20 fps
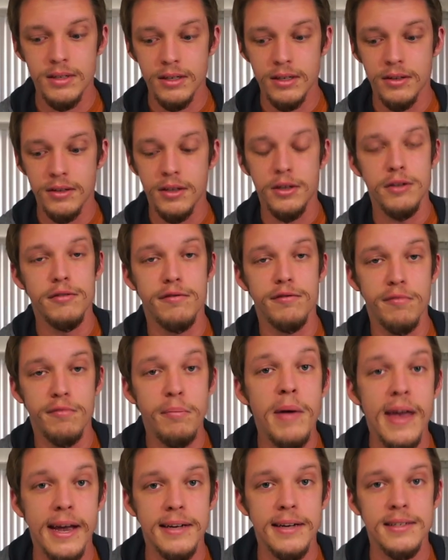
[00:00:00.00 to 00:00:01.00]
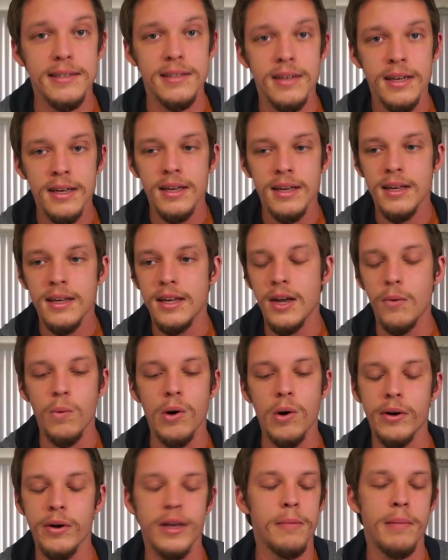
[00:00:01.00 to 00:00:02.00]
you know that you've picked, it
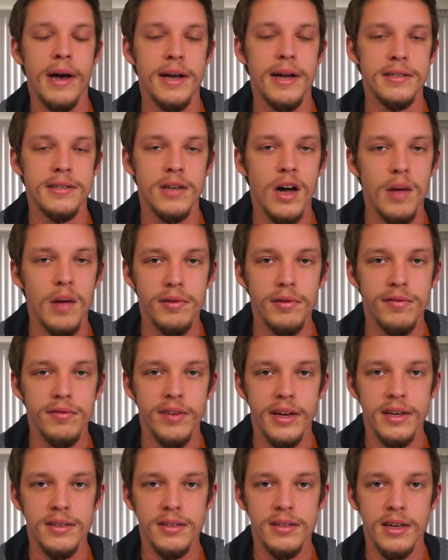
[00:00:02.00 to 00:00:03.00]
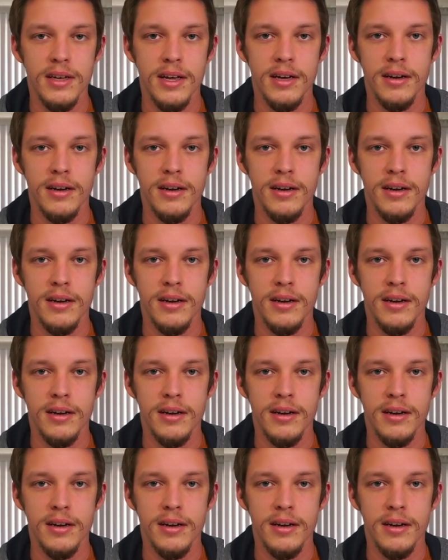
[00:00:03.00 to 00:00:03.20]
won't get past hobby phase